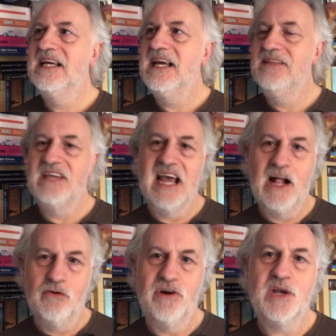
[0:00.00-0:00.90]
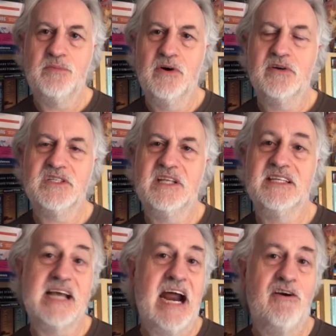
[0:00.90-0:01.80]
in the Elric books,
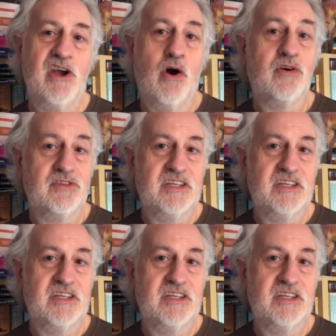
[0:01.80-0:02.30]
there's Arioch,